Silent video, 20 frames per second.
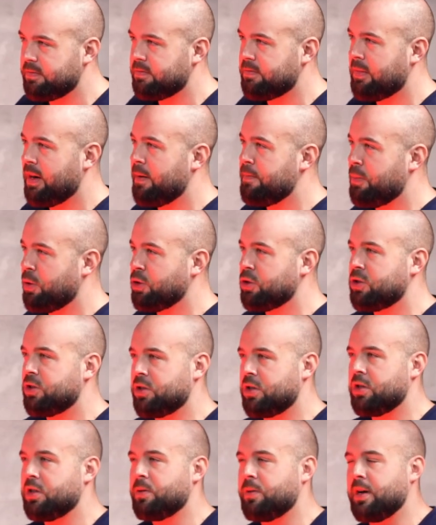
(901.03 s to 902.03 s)
might push us
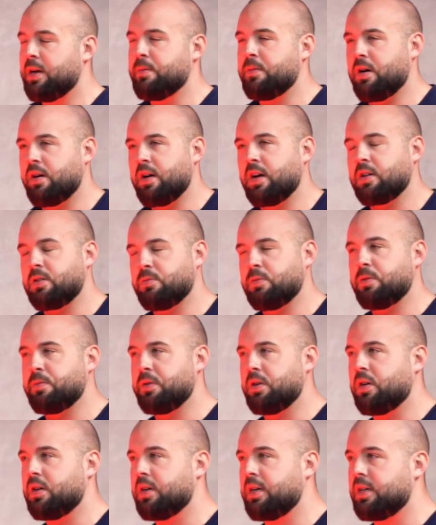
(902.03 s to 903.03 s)
all the way, but I reckon we'll be
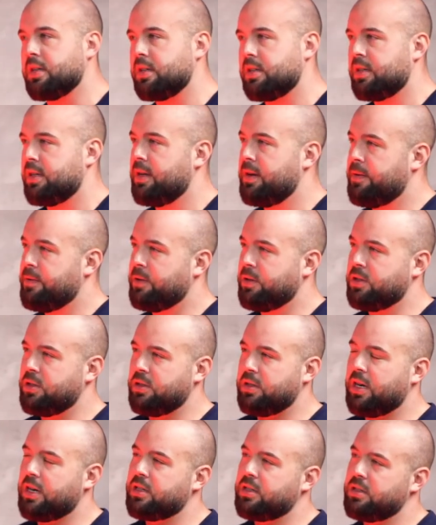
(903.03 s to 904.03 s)
all right. What do you
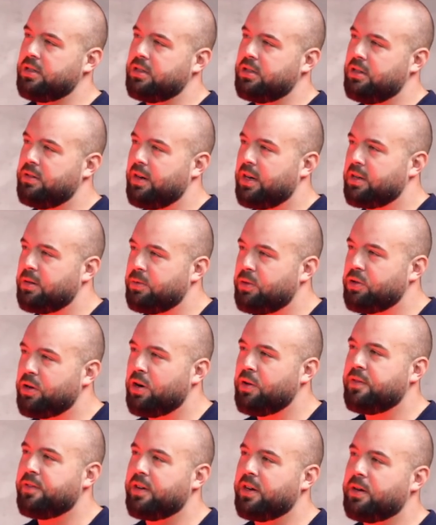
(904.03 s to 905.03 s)
yeah. reckon? You reckon we'll
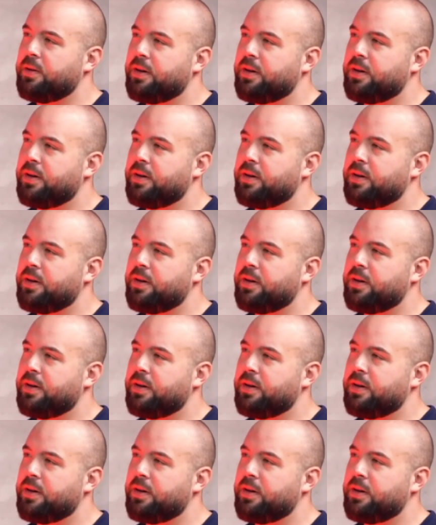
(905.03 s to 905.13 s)
go for it?